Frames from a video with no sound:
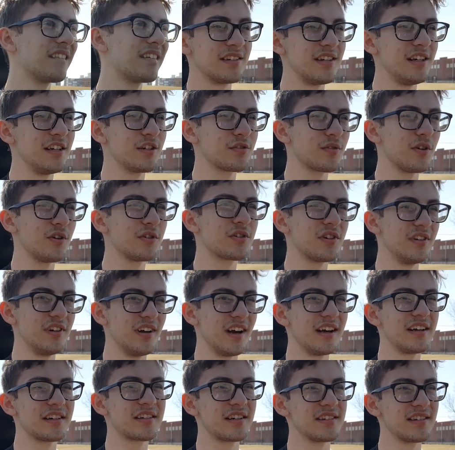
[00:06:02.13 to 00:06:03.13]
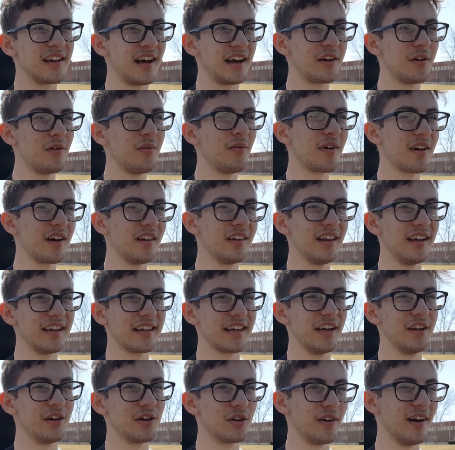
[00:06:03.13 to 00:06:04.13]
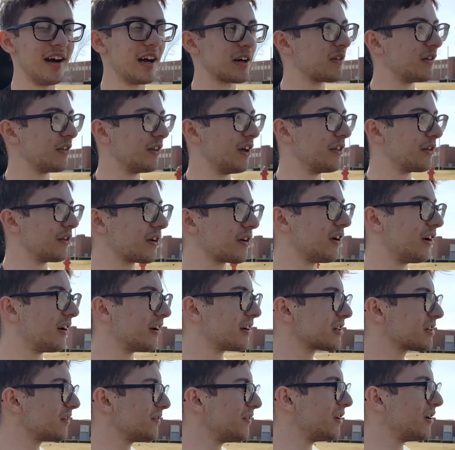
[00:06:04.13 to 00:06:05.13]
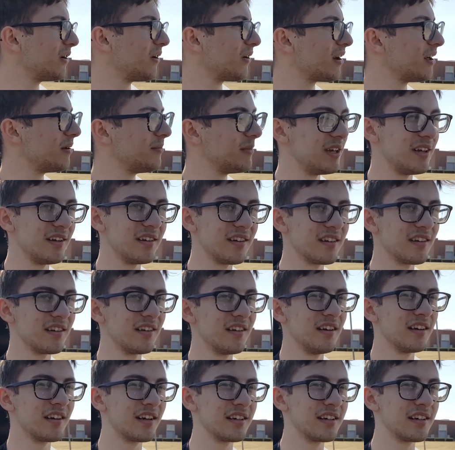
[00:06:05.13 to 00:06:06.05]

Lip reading: These roads are nice because I don't want to like interact with cars, if you know what I mean.